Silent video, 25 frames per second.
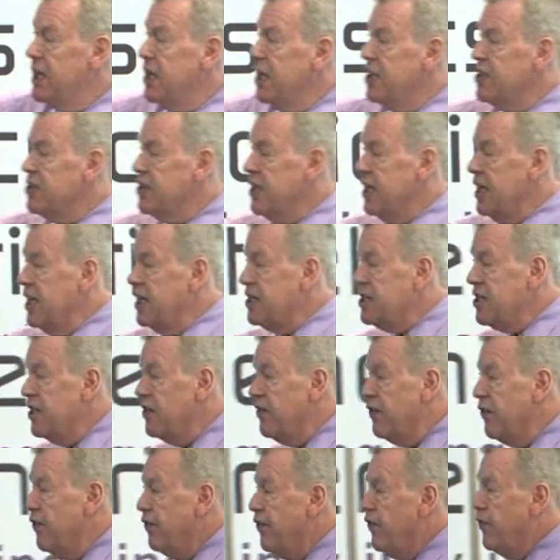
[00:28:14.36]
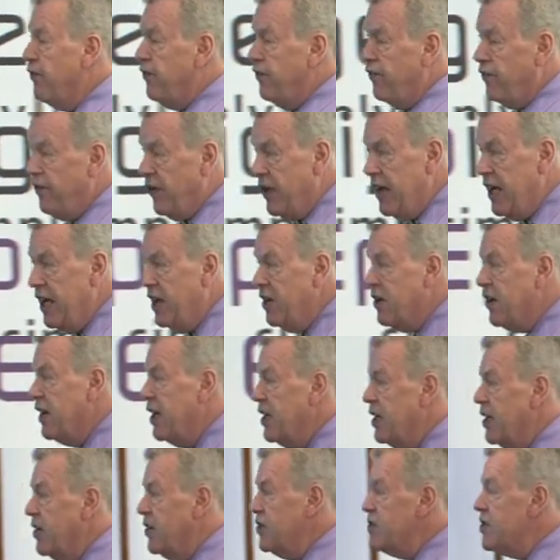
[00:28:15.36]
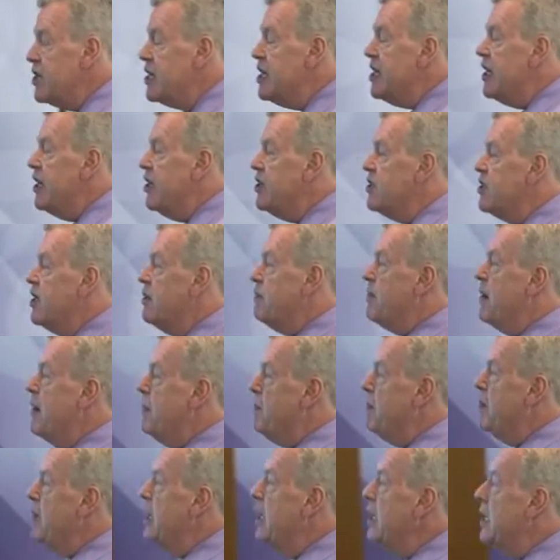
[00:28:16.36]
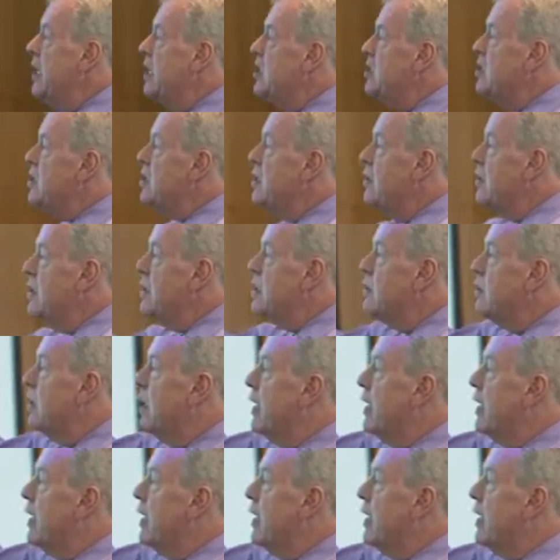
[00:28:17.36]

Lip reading: So it needs those three ingredients. So by putting these two into a